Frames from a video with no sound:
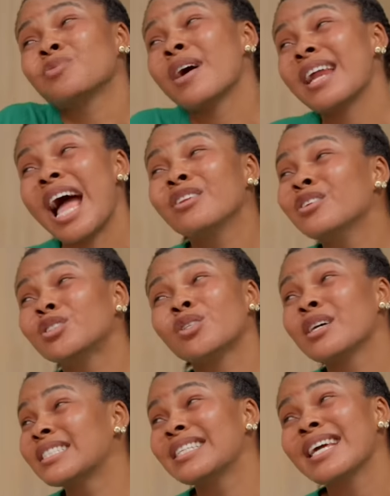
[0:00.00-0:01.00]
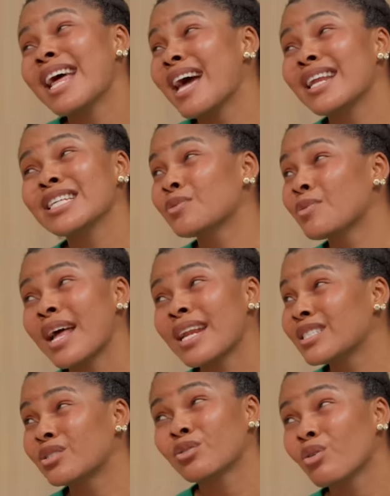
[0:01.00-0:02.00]
where I don't talk saying I reach where
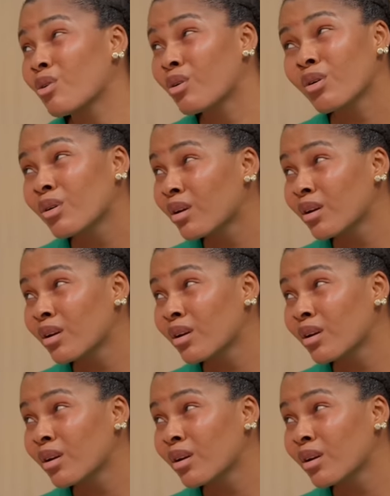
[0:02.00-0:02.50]
it's so.